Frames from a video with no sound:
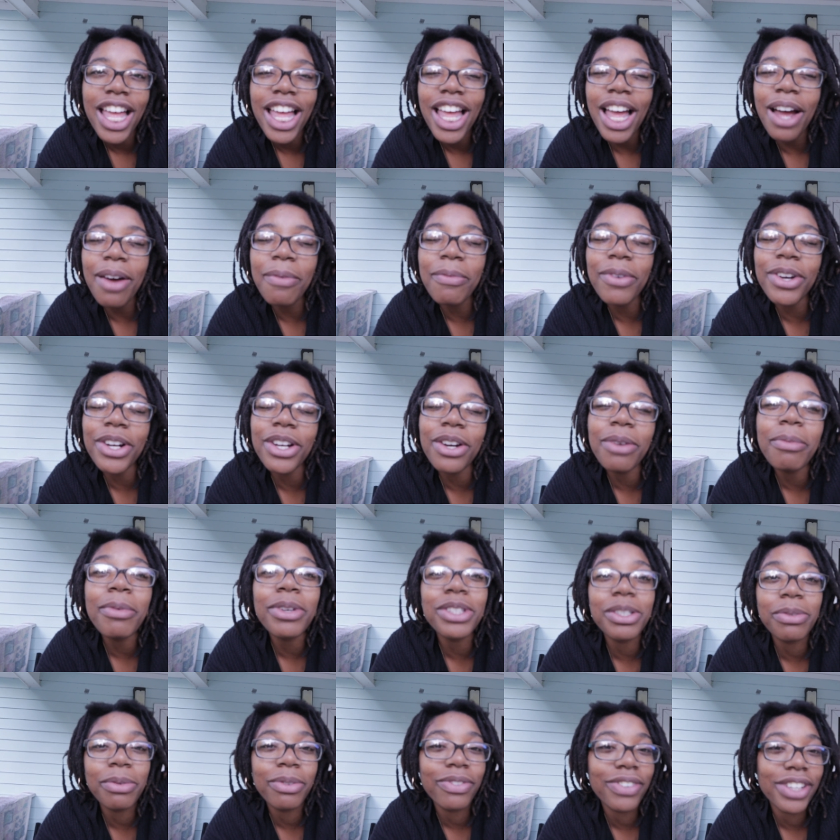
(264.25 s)
I'm working on
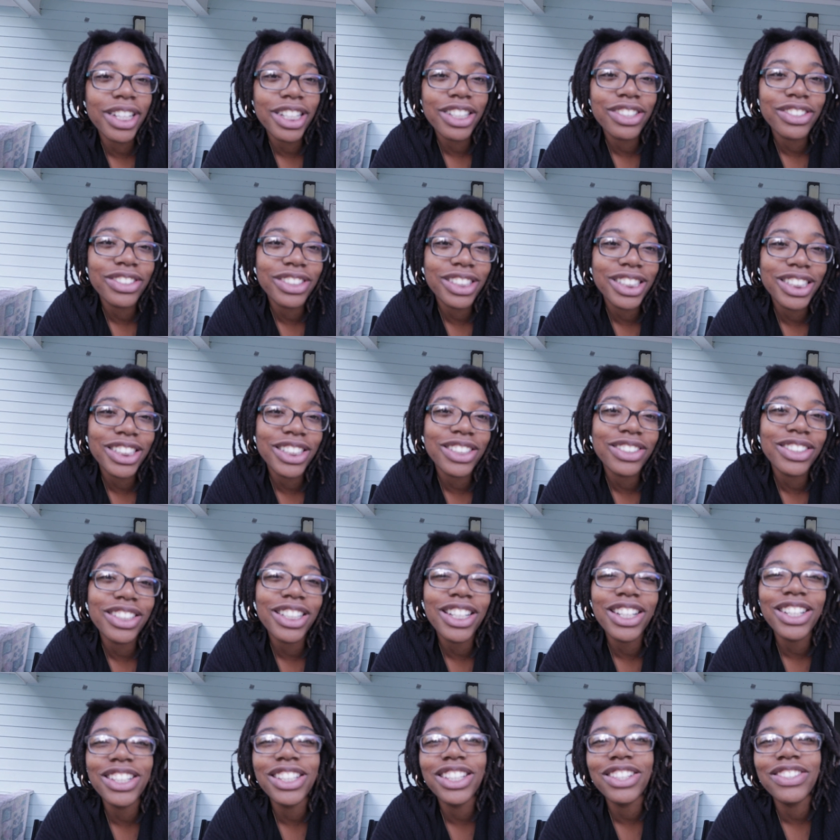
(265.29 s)
multiple videos. You know, your
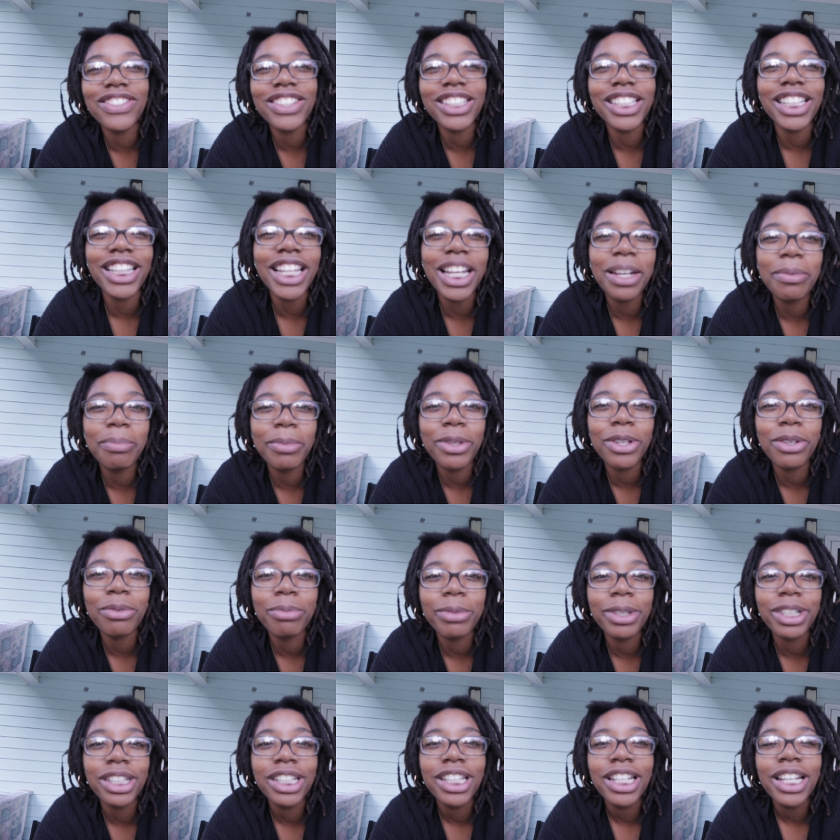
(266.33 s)
girl always a late
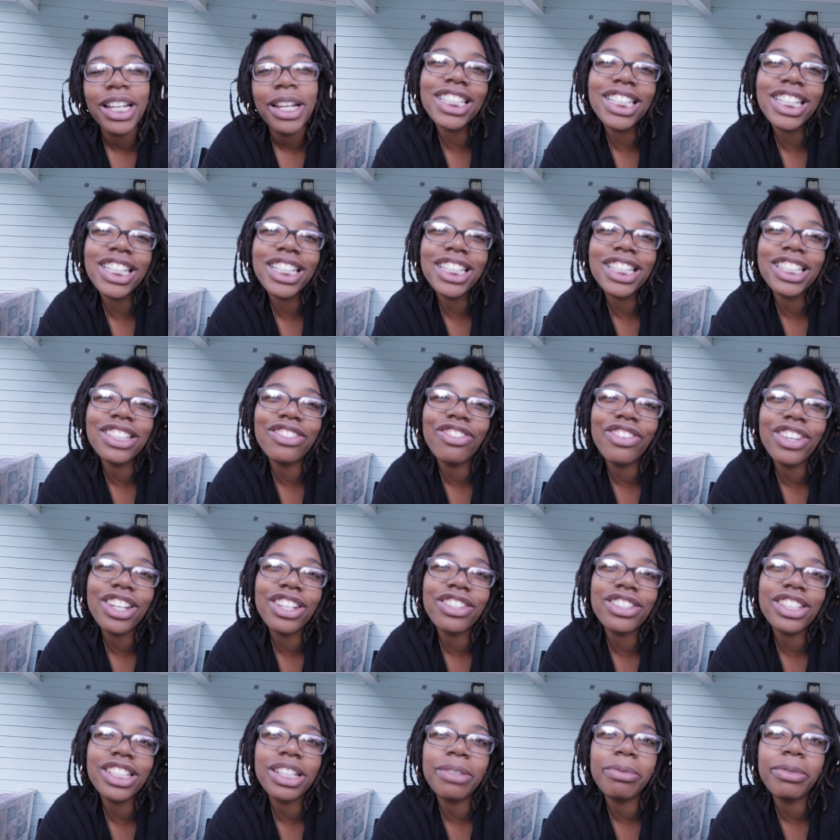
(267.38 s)
bloomer. Let's give this
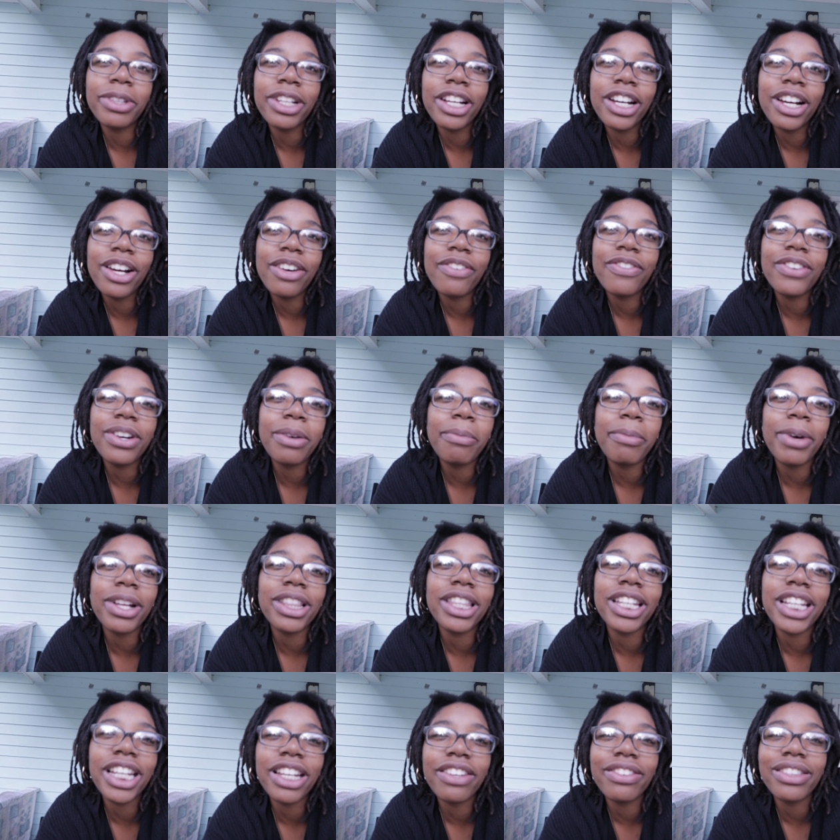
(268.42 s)
video some love, and I'm about
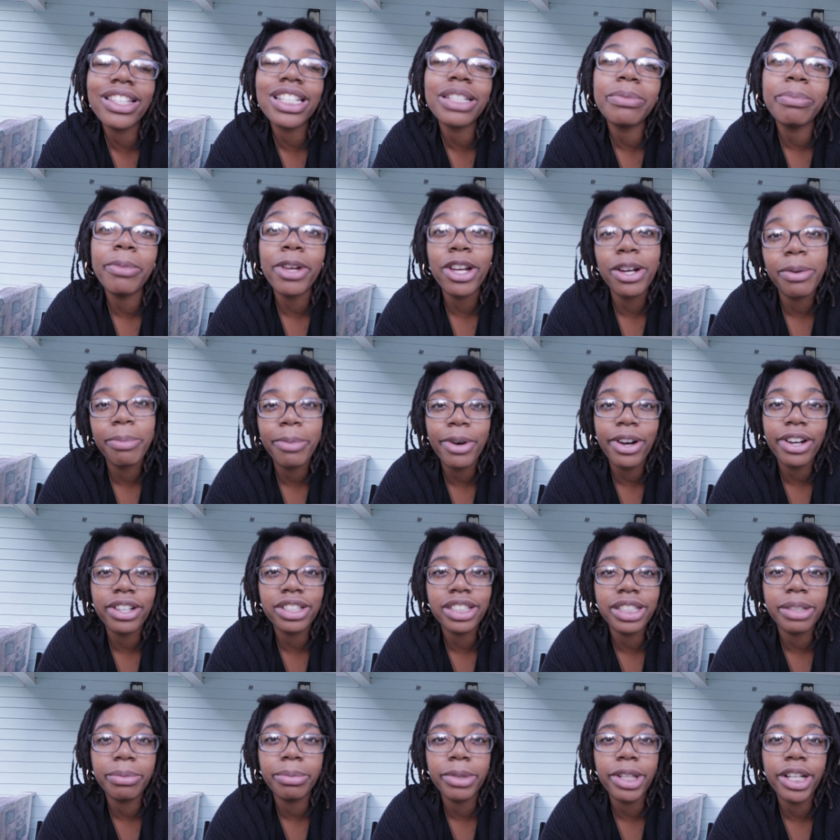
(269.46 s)
to give this
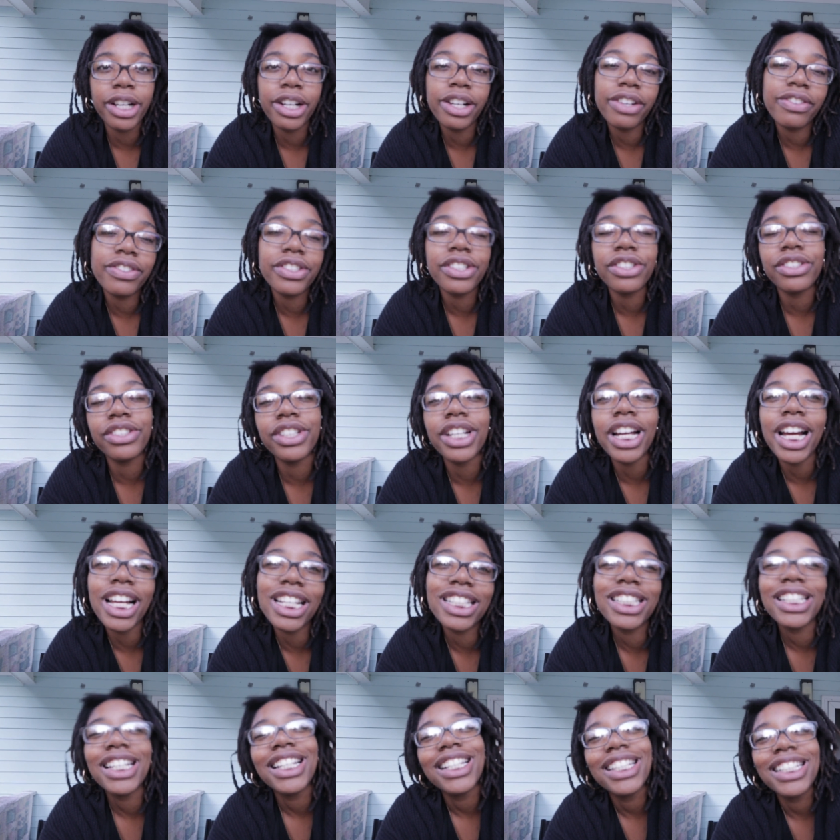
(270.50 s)
mailbox some love, so you
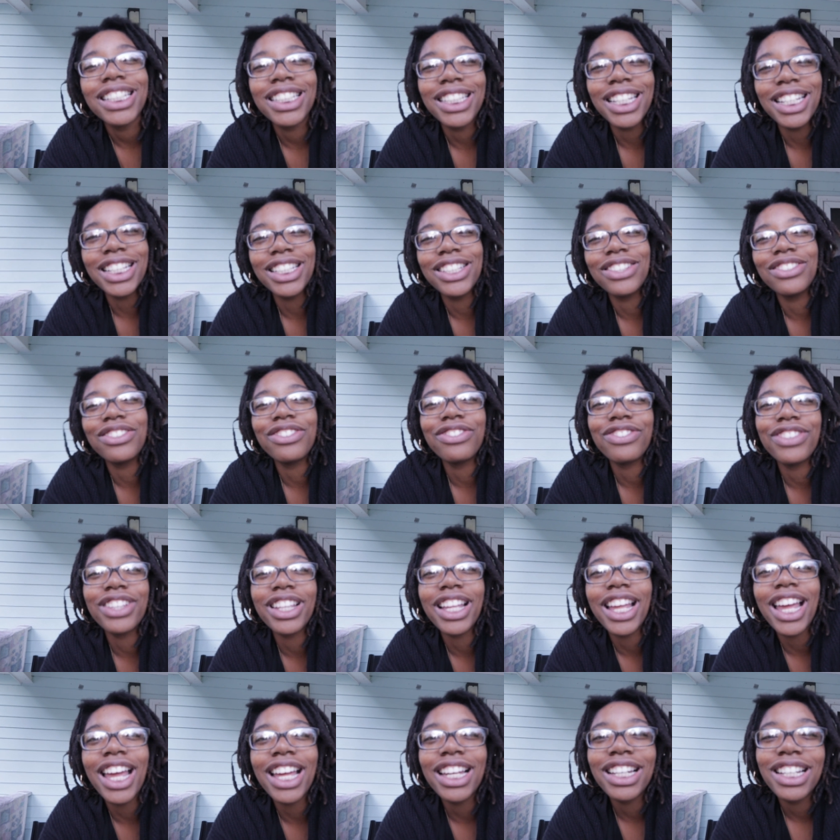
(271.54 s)
guys stay tuned for
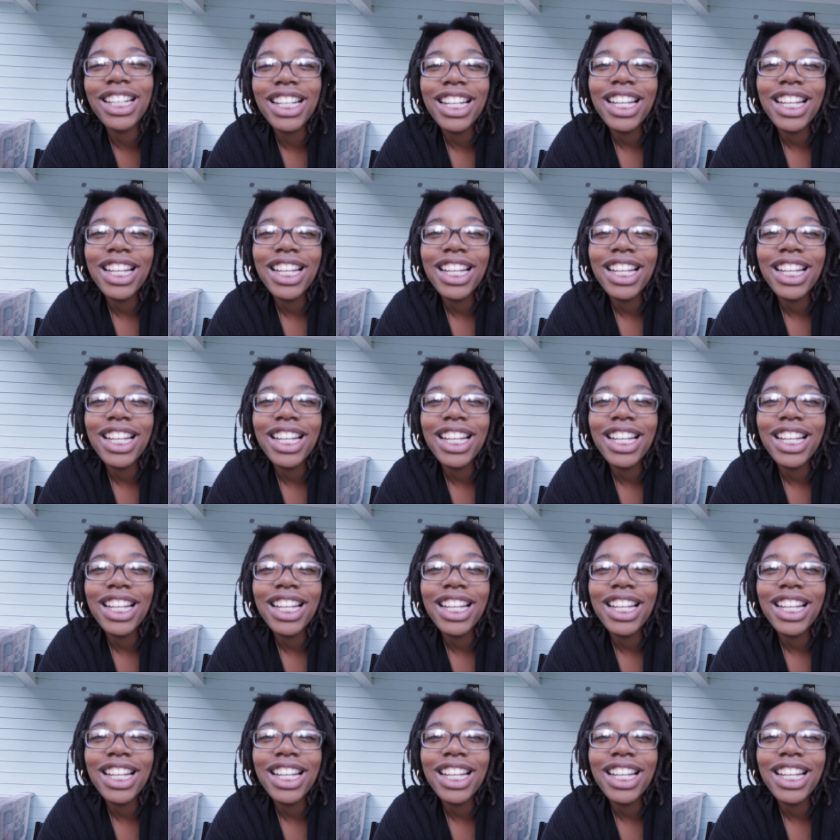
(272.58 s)
that.